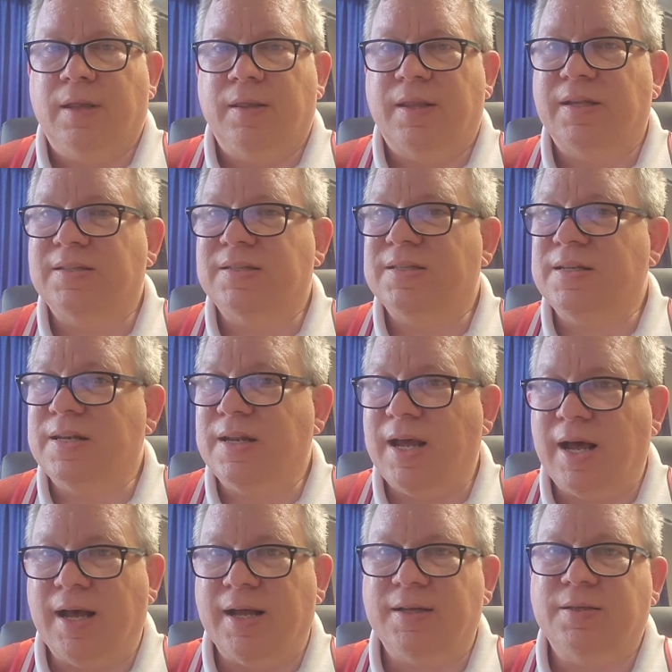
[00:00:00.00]
That's
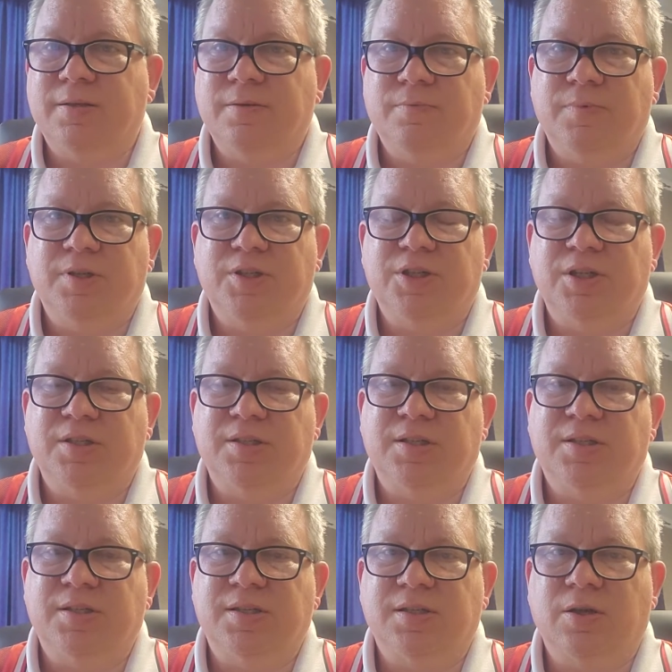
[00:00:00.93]
not what
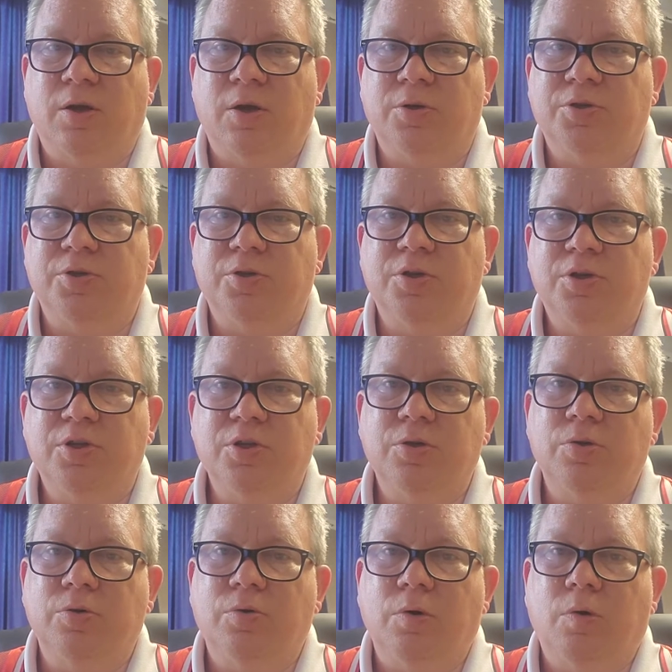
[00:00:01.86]
Jesus has called you to
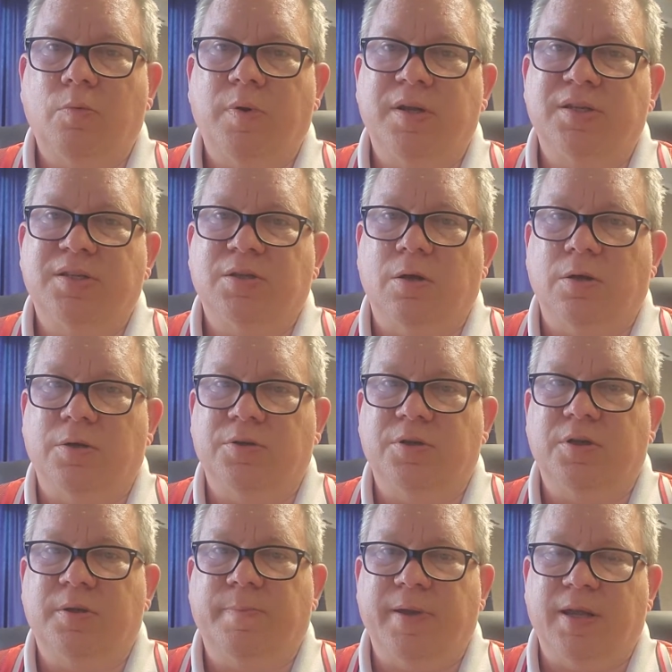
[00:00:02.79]
do or what he's called
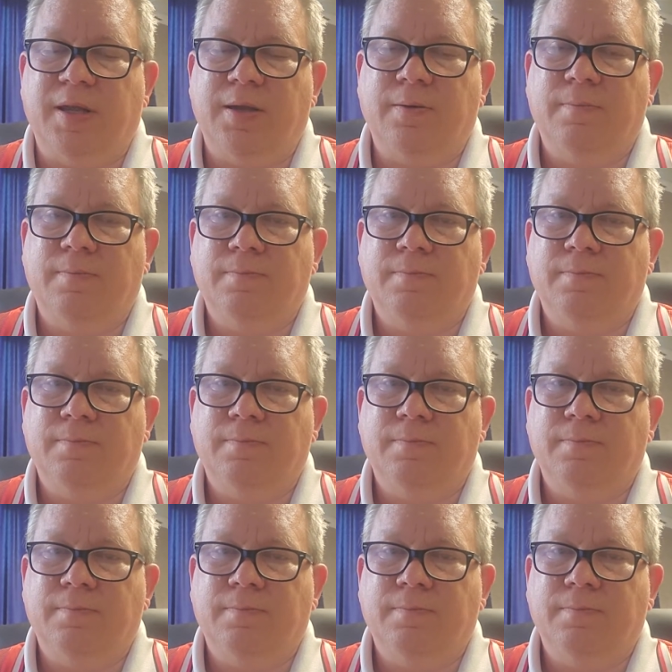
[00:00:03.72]
you to be.